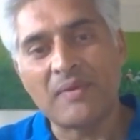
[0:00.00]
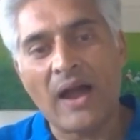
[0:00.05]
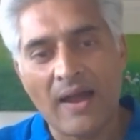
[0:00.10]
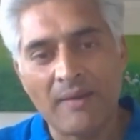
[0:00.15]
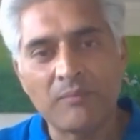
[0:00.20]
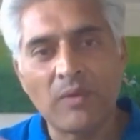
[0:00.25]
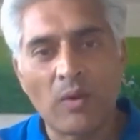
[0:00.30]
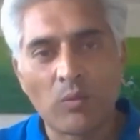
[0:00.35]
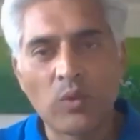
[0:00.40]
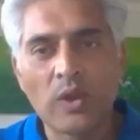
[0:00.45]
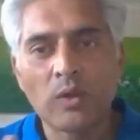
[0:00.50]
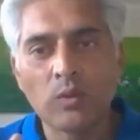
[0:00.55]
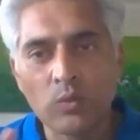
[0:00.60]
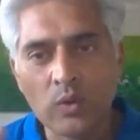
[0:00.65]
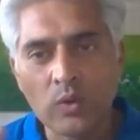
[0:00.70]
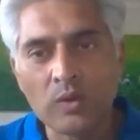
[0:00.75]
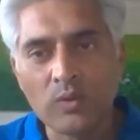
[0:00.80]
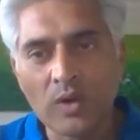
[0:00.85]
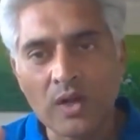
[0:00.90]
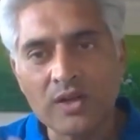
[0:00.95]

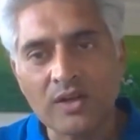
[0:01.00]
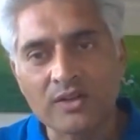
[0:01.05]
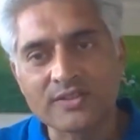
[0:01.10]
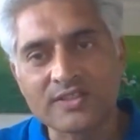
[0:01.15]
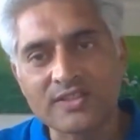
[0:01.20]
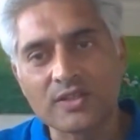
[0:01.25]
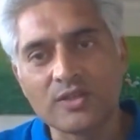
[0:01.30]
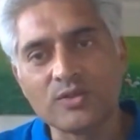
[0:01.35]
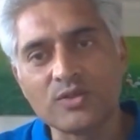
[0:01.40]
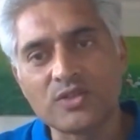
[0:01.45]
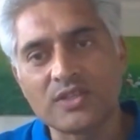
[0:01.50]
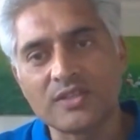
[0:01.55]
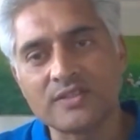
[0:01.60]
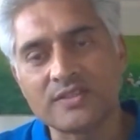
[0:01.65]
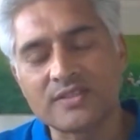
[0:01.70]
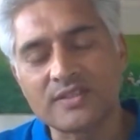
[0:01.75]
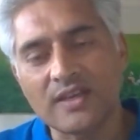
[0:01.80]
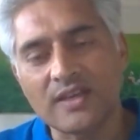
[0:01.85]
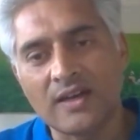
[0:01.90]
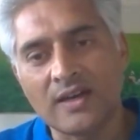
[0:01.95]
we'll work on
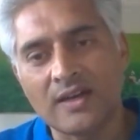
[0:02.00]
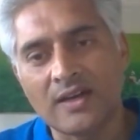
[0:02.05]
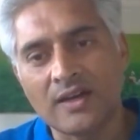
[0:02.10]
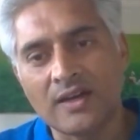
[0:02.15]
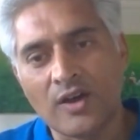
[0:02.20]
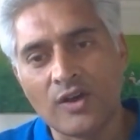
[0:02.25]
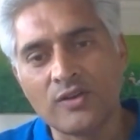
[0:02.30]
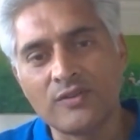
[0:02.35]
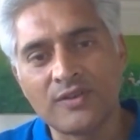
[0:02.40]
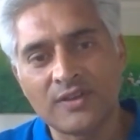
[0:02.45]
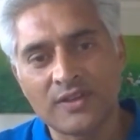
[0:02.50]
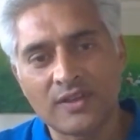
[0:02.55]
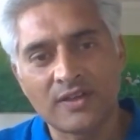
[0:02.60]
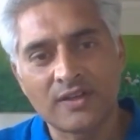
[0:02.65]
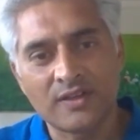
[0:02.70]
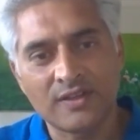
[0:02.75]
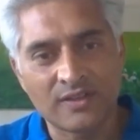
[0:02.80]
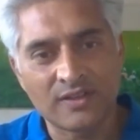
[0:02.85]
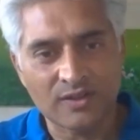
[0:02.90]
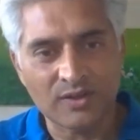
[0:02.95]
solutions over
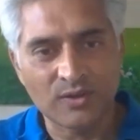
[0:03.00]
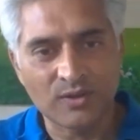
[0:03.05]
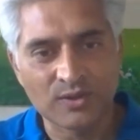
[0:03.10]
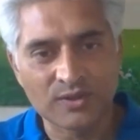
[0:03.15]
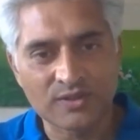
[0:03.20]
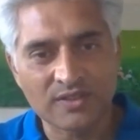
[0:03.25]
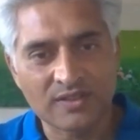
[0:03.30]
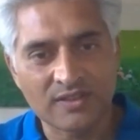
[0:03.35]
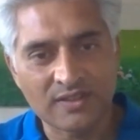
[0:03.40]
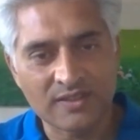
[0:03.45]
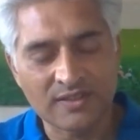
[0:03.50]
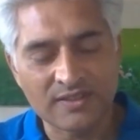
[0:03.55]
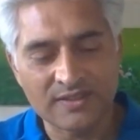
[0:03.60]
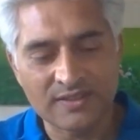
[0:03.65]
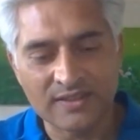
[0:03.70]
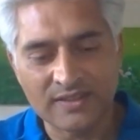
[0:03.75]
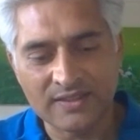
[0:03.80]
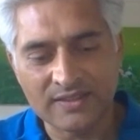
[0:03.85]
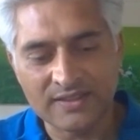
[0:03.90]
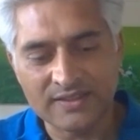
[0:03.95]
the course of
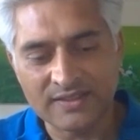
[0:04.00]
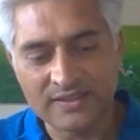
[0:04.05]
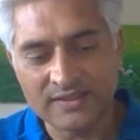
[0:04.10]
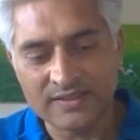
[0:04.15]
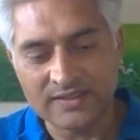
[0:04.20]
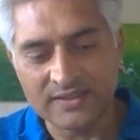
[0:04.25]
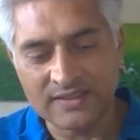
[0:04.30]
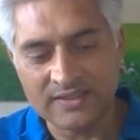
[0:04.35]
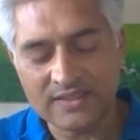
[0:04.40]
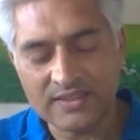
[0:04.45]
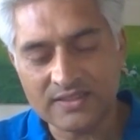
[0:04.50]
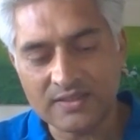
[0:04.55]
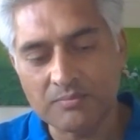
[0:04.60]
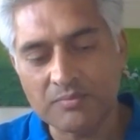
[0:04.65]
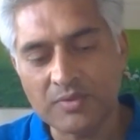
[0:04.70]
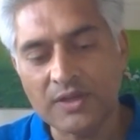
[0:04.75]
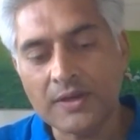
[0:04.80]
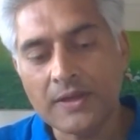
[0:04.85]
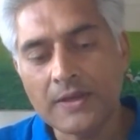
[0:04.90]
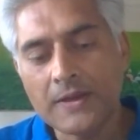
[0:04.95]
the system.
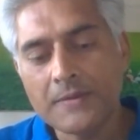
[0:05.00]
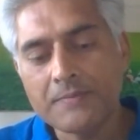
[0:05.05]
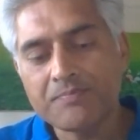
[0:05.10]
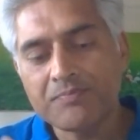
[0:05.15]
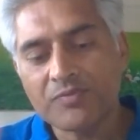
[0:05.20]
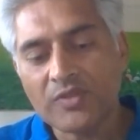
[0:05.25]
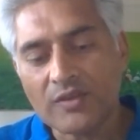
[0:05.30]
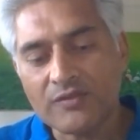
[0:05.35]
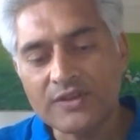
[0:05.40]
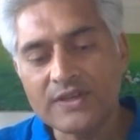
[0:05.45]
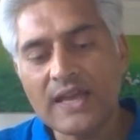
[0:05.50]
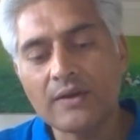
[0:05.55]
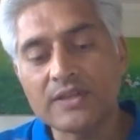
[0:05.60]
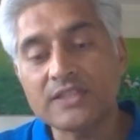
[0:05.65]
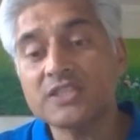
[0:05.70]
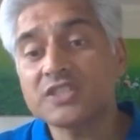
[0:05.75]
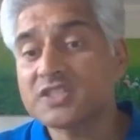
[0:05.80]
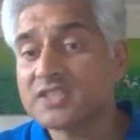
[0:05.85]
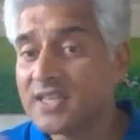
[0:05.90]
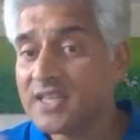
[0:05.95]
But for now,
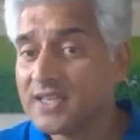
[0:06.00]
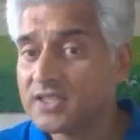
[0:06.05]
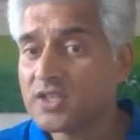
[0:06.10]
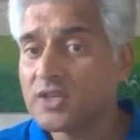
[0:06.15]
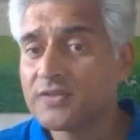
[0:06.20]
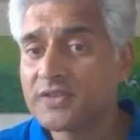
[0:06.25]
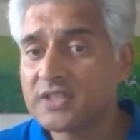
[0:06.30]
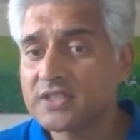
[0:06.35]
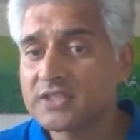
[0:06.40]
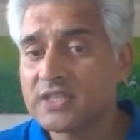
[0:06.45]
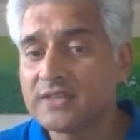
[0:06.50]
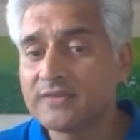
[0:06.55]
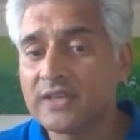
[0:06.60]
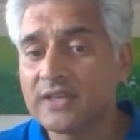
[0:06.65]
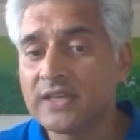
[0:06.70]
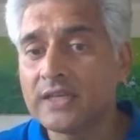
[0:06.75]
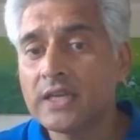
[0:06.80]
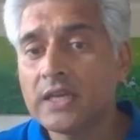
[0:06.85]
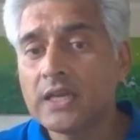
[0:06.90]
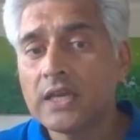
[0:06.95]
it just takes over the
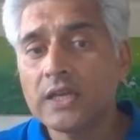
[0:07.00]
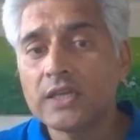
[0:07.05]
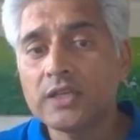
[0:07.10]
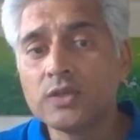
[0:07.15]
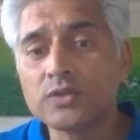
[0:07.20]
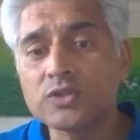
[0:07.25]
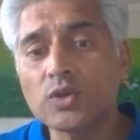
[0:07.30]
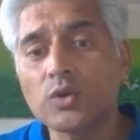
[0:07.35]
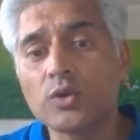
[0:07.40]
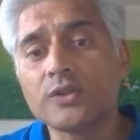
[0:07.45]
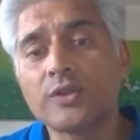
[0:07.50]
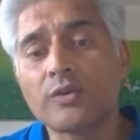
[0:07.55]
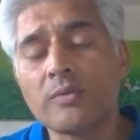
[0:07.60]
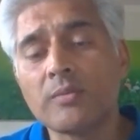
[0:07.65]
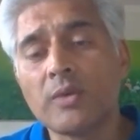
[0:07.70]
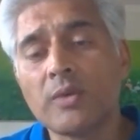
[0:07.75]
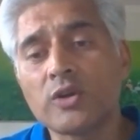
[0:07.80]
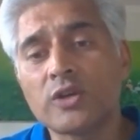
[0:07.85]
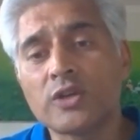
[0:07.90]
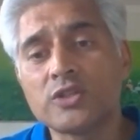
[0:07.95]
TV. You saw on the
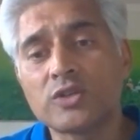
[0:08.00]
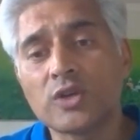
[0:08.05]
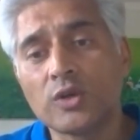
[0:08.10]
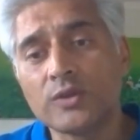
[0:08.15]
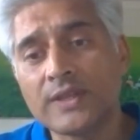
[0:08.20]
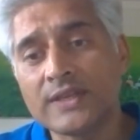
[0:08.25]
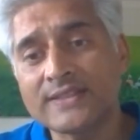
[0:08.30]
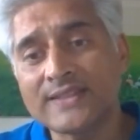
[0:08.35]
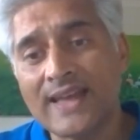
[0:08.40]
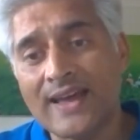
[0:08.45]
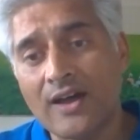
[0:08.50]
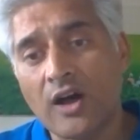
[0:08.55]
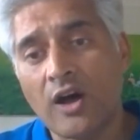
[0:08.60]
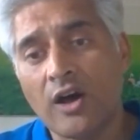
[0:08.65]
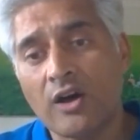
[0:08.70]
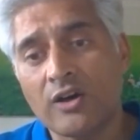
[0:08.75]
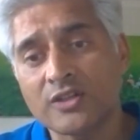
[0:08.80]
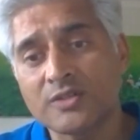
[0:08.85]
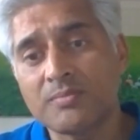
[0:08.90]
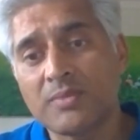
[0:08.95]
remote control, there's that
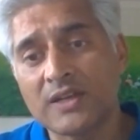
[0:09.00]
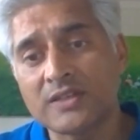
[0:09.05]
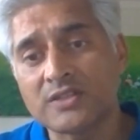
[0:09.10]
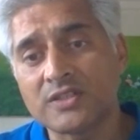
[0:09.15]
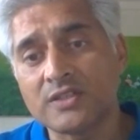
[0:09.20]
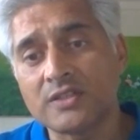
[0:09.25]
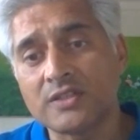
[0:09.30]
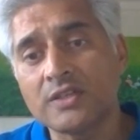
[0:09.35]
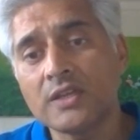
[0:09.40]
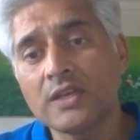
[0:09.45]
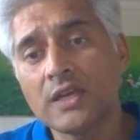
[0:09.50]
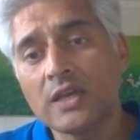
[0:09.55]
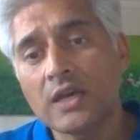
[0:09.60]
heart button.